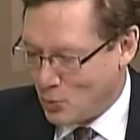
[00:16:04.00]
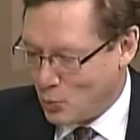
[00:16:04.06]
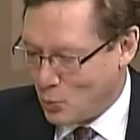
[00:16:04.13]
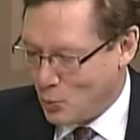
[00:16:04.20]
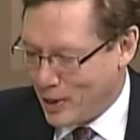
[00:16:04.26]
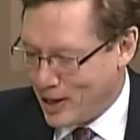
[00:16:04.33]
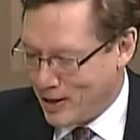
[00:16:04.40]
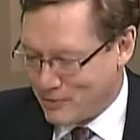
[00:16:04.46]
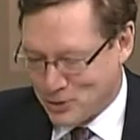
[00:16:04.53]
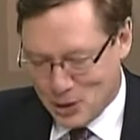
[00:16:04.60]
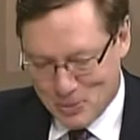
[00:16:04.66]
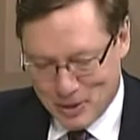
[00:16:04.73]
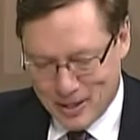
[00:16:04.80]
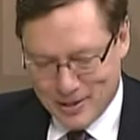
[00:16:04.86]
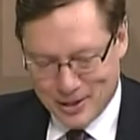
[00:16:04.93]
We have
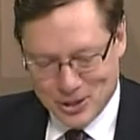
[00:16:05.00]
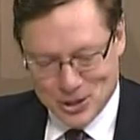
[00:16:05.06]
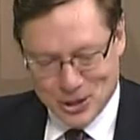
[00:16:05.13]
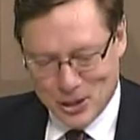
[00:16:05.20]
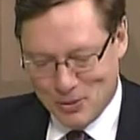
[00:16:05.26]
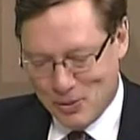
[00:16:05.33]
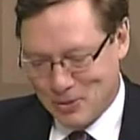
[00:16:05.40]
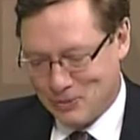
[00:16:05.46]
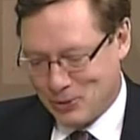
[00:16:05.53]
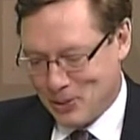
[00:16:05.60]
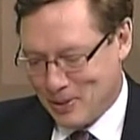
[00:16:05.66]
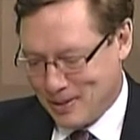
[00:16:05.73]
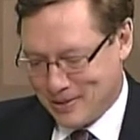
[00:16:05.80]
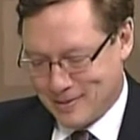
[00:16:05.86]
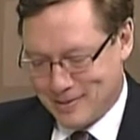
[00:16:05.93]
so many things to go
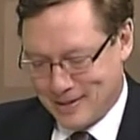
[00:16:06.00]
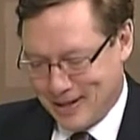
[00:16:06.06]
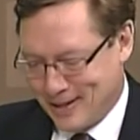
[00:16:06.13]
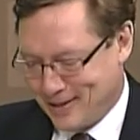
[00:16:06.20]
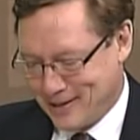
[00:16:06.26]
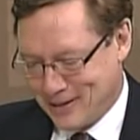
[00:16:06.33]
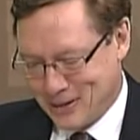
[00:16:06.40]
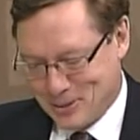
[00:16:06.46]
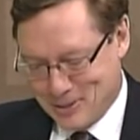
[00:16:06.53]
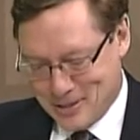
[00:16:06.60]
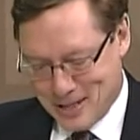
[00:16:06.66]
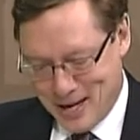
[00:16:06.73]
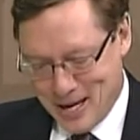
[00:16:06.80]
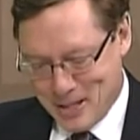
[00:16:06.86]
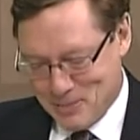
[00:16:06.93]
over, and
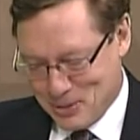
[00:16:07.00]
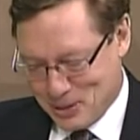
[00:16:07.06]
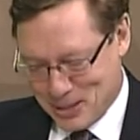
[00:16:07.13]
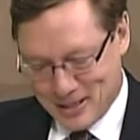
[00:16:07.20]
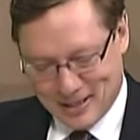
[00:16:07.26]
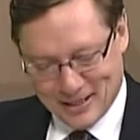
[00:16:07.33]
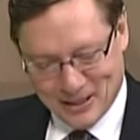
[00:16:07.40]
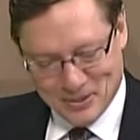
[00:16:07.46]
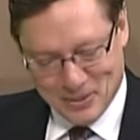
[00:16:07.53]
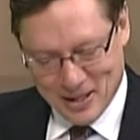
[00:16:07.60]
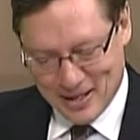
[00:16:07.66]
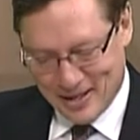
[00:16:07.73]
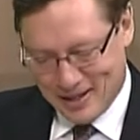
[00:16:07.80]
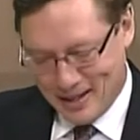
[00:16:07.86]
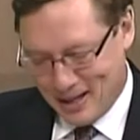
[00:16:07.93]
time is ticking
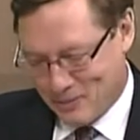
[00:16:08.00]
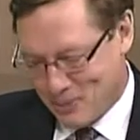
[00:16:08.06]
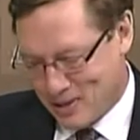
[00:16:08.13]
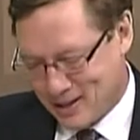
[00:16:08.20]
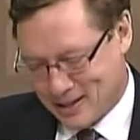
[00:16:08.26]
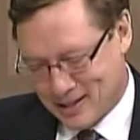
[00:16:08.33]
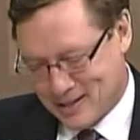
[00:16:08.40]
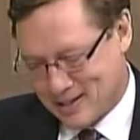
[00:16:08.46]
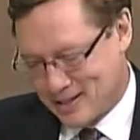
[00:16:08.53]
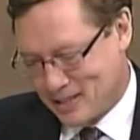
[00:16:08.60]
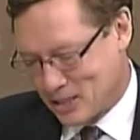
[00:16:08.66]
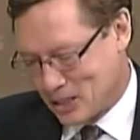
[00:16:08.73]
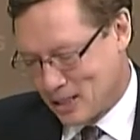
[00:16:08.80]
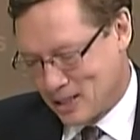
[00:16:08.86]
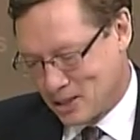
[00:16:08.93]
away, and I want to get to
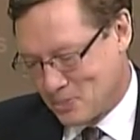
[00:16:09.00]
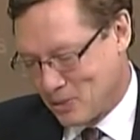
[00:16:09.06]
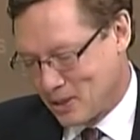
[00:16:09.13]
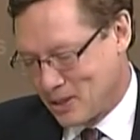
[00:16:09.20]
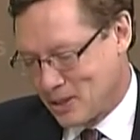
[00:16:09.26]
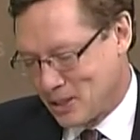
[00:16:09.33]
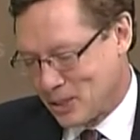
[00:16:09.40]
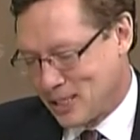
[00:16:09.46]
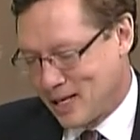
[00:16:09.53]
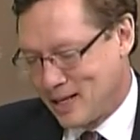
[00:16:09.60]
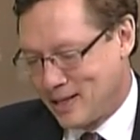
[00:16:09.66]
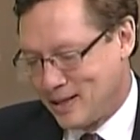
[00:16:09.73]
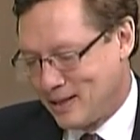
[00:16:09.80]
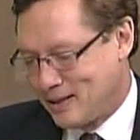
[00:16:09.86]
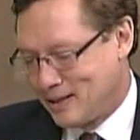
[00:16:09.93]
these things because
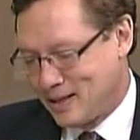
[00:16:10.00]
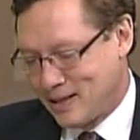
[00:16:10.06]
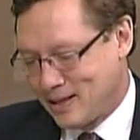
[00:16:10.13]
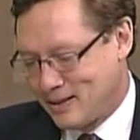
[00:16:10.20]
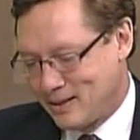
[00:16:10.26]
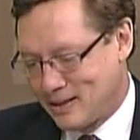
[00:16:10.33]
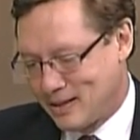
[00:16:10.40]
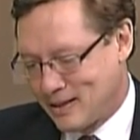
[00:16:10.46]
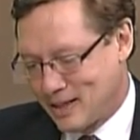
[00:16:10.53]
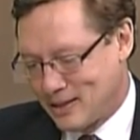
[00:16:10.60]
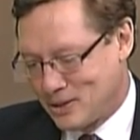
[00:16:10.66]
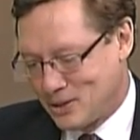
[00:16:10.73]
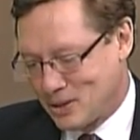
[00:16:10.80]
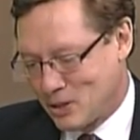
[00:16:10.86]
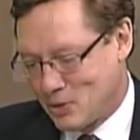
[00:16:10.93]
I
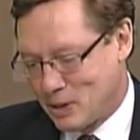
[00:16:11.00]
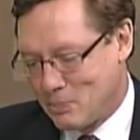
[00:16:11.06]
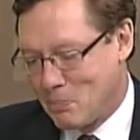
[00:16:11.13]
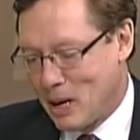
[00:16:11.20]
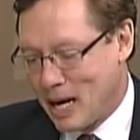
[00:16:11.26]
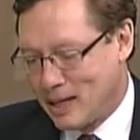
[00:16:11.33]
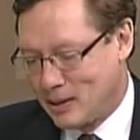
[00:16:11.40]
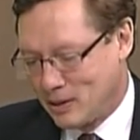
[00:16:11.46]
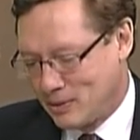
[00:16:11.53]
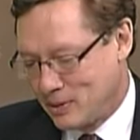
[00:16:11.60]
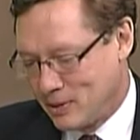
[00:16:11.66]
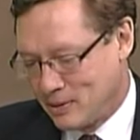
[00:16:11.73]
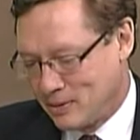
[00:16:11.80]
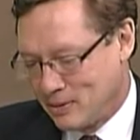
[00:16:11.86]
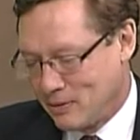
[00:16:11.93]
so admire
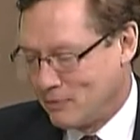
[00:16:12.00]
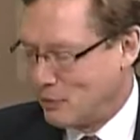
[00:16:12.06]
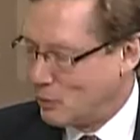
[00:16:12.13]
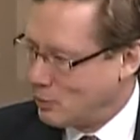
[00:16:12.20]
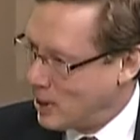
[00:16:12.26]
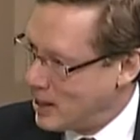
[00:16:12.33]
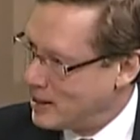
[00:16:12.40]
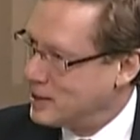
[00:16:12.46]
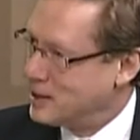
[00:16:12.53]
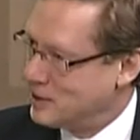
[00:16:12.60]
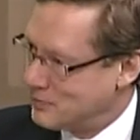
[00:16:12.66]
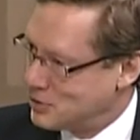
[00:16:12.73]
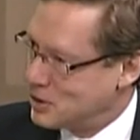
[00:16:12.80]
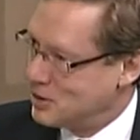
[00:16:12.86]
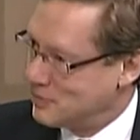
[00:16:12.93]
the variety
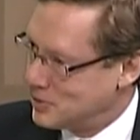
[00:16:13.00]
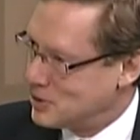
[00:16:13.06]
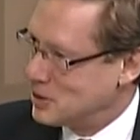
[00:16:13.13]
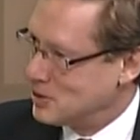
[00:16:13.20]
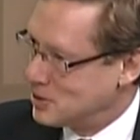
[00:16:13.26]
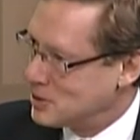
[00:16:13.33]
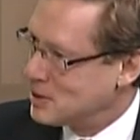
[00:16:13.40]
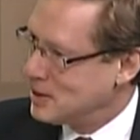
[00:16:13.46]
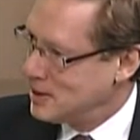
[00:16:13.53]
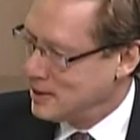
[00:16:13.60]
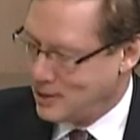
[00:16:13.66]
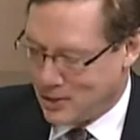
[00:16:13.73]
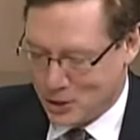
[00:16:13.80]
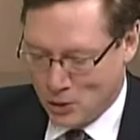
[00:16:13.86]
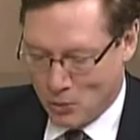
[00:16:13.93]
of services
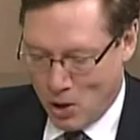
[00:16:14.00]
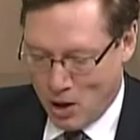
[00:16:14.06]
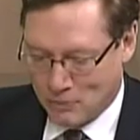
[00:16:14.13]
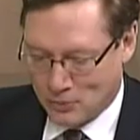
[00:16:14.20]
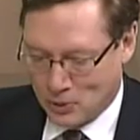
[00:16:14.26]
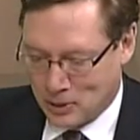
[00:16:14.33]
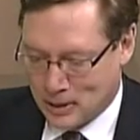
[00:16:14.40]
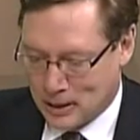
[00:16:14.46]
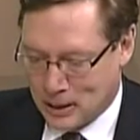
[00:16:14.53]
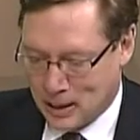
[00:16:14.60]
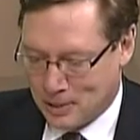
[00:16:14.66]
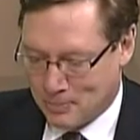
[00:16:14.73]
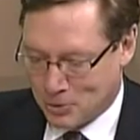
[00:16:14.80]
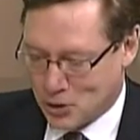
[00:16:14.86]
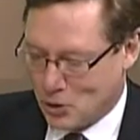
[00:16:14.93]
you offer.
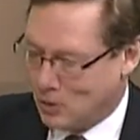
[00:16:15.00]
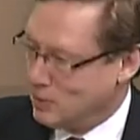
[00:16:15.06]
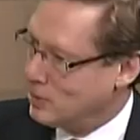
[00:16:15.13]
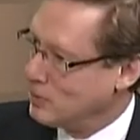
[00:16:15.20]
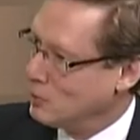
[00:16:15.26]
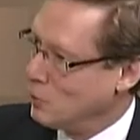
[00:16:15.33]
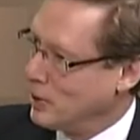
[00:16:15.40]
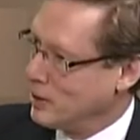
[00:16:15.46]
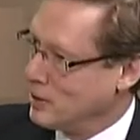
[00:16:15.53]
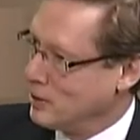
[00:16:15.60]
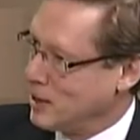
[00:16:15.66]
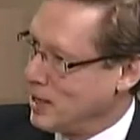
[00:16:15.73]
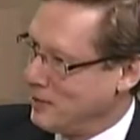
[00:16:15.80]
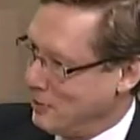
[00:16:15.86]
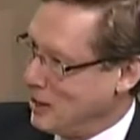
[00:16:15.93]
So we're going to do
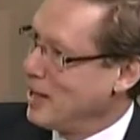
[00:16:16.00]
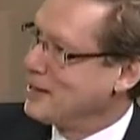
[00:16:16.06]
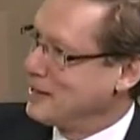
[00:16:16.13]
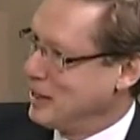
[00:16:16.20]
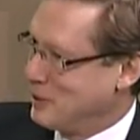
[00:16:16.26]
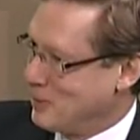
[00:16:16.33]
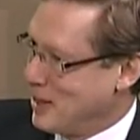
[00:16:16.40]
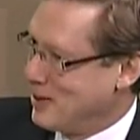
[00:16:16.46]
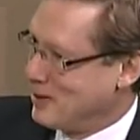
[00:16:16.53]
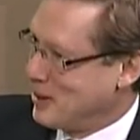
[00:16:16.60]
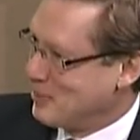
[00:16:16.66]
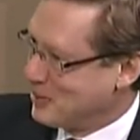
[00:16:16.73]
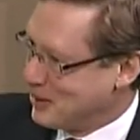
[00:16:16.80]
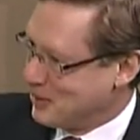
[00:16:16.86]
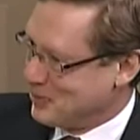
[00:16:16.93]
kind of a lightning round.
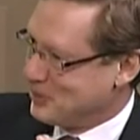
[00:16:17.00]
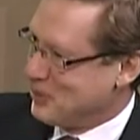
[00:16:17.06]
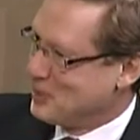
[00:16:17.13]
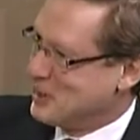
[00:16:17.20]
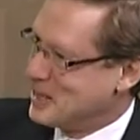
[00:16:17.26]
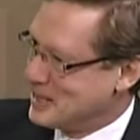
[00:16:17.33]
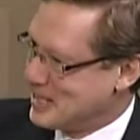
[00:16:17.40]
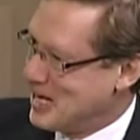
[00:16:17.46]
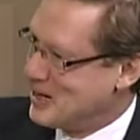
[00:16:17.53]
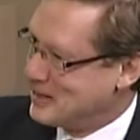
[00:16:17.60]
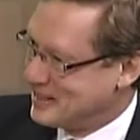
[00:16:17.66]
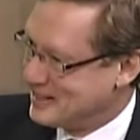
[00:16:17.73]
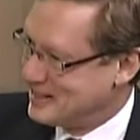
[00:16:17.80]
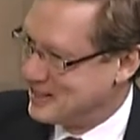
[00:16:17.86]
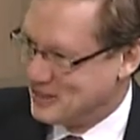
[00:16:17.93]
I'm going to throw things out
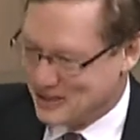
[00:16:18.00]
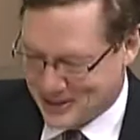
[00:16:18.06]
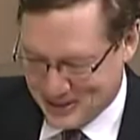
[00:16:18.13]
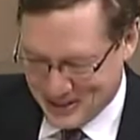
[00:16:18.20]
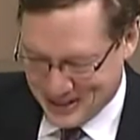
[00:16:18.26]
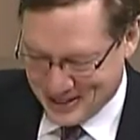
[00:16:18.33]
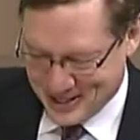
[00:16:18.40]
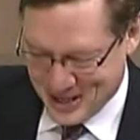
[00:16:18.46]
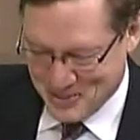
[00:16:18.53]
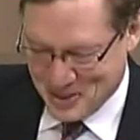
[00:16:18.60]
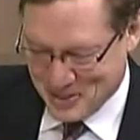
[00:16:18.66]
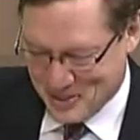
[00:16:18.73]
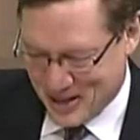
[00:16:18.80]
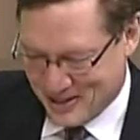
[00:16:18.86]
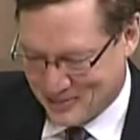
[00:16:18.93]
at you, and you can tell me
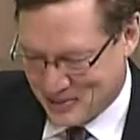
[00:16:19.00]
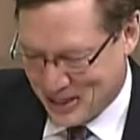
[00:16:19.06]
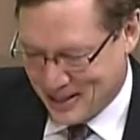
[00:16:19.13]
about them.